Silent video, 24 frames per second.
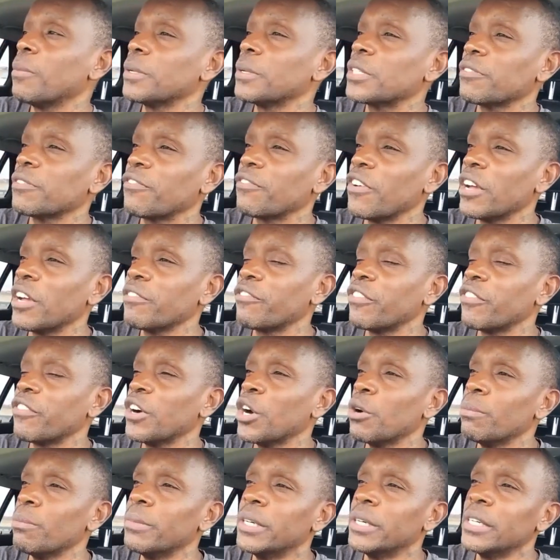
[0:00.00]
It's a fun
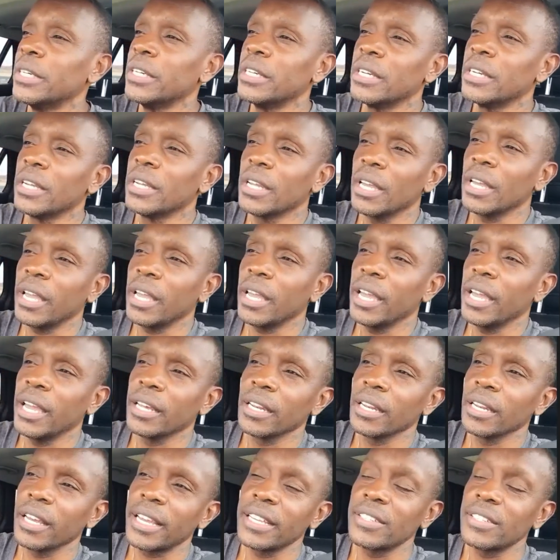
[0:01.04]
film, and
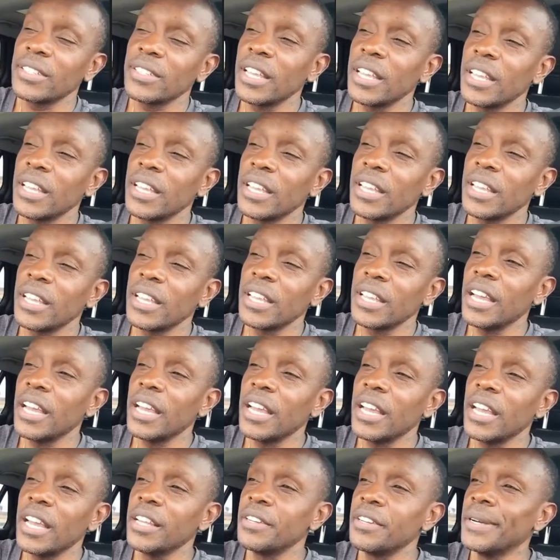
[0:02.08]
like I said,
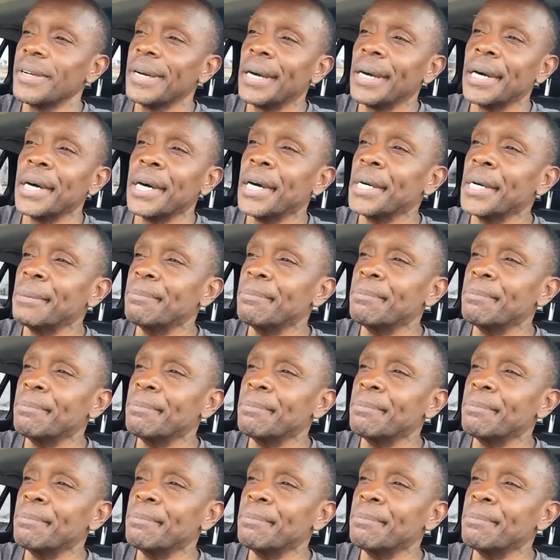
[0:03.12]
um,